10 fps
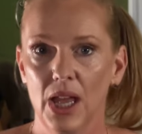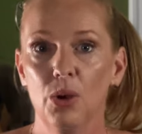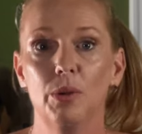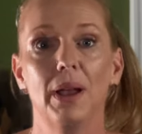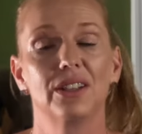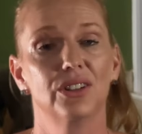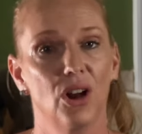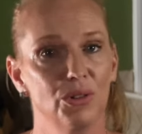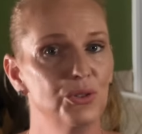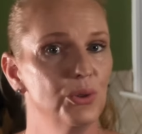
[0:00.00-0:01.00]
We packed it
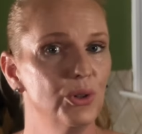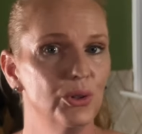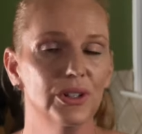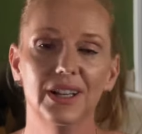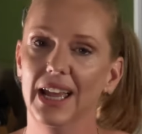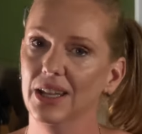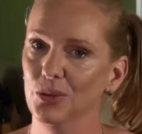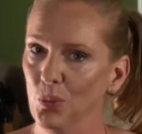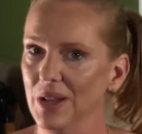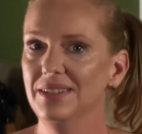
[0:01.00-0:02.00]
all into a cooler
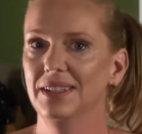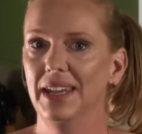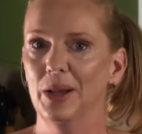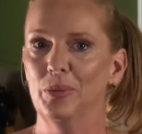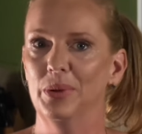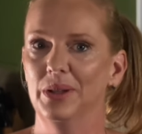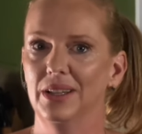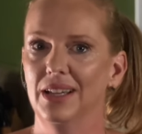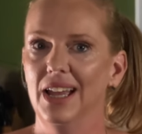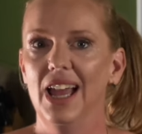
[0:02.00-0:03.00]
and went to camp.
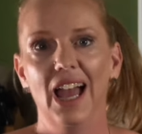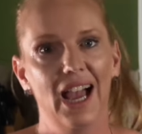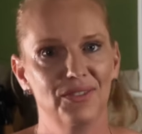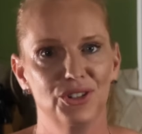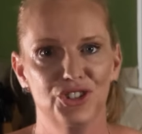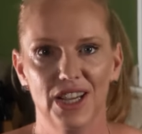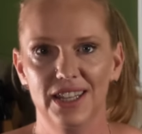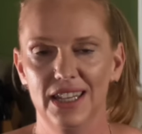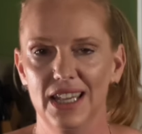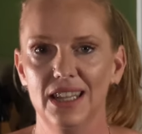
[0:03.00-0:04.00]
After
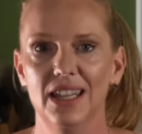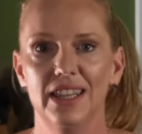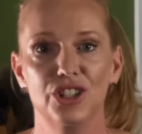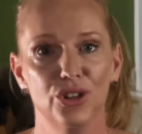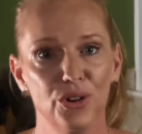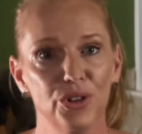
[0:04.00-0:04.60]
checking in, they showed